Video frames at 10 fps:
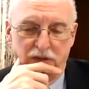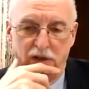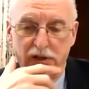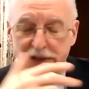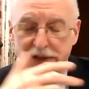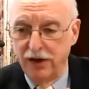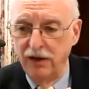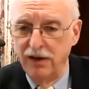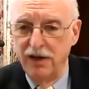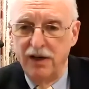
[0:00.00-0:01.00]

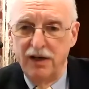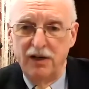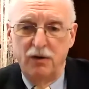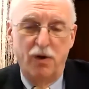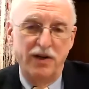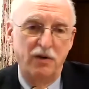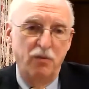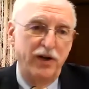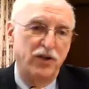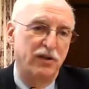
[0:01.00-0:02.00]
clear, one in
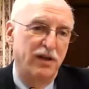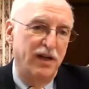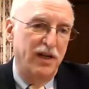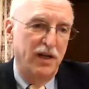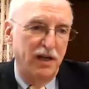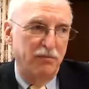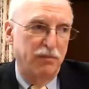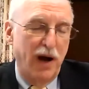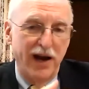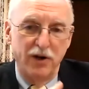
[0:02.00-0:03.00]
which
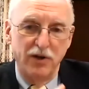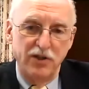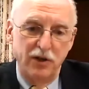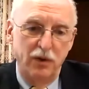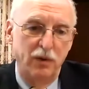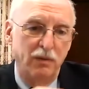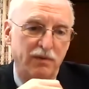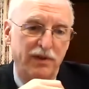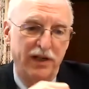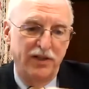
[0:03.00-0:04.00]
prior to
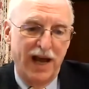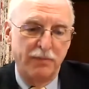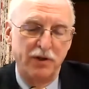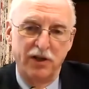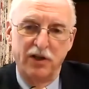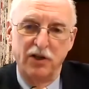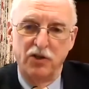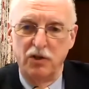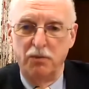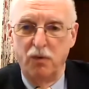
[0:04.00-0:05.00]
the adoption of the
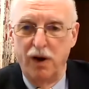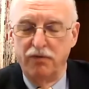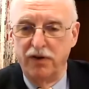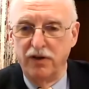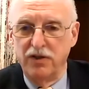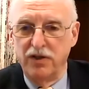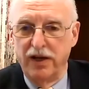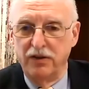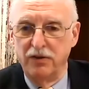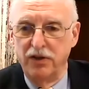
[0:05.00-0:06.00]
consumer welfare
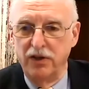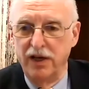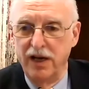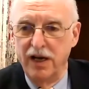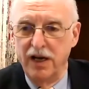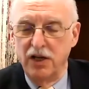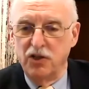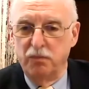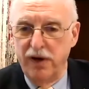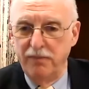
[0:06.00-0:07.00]
standard, the
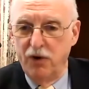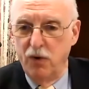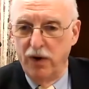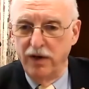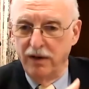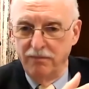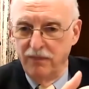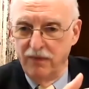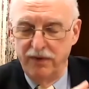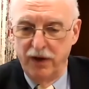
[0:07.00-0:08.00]
Supreme Court, and
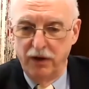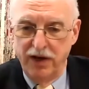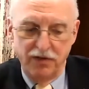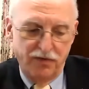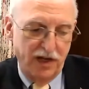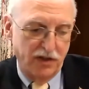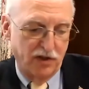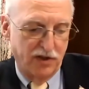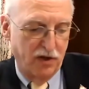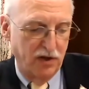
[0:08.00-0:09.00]
they're
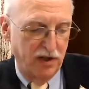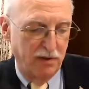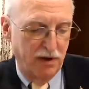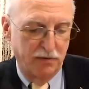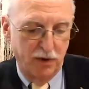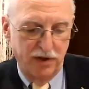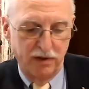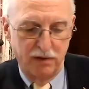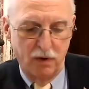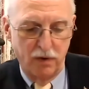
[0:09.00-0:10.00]
necessarily therefore
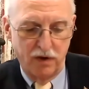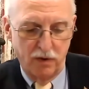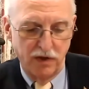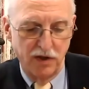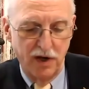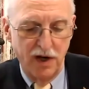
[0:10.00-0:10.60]
the lower courts,